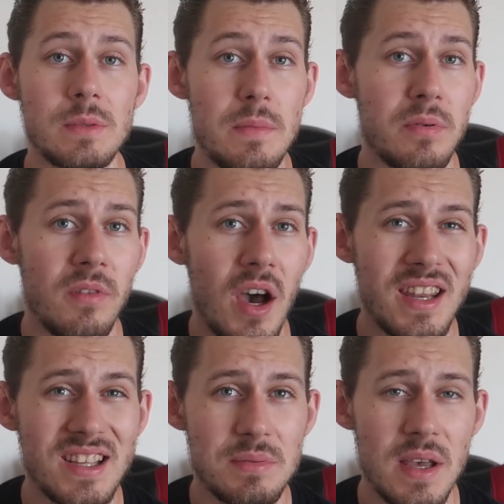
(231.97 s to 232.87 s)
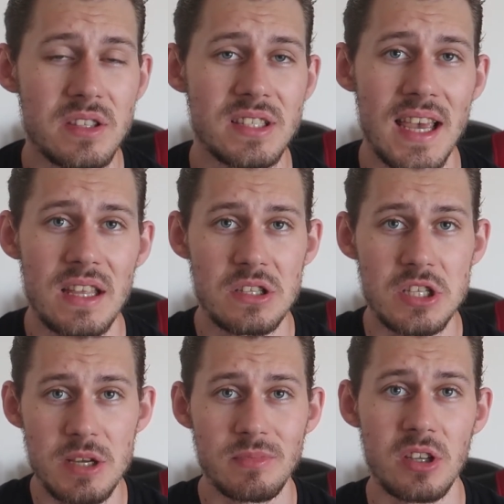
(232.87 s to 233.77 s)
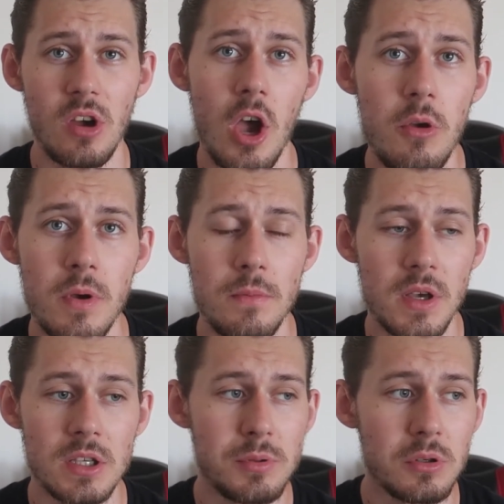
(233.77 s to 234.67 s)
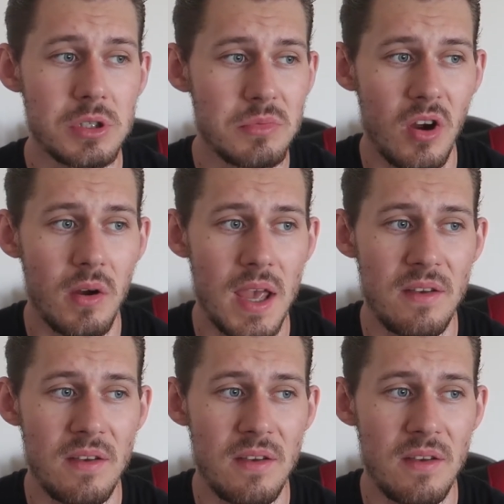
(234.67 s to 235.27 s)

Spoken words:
has been provided to be able to say the gyms cannot open, because Pure Gym are,